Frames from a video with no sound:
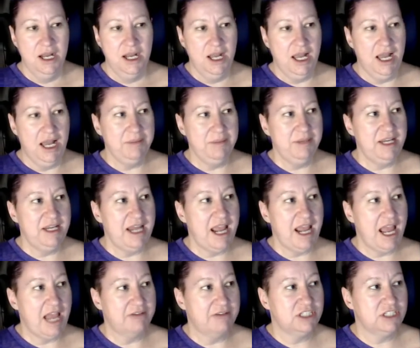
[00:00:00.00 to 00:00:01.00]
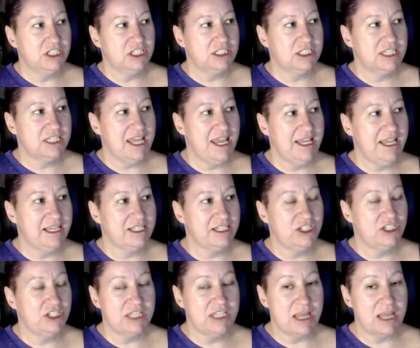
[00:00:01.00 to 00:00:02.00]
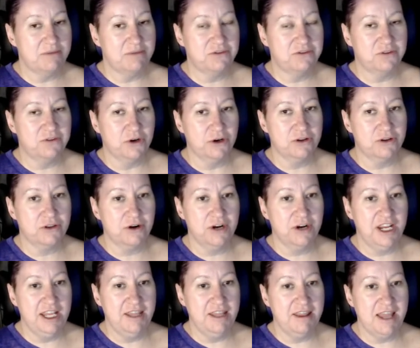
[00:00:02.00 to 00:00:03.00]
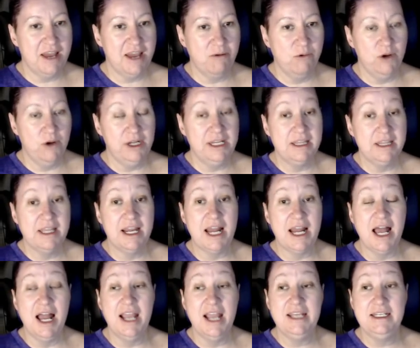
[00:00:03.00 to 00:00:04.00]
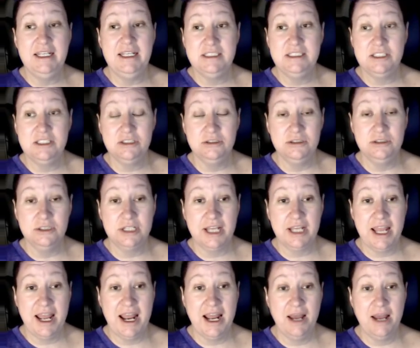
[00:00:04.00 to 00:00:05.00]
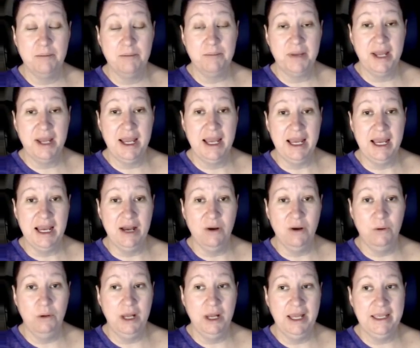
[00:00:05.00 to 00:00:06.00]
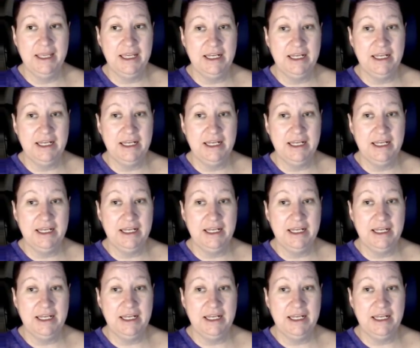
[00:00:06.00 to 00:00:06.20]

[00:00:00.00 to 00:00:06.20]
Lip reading: I'm going to have to take a step further in that one, and that I need to look how I get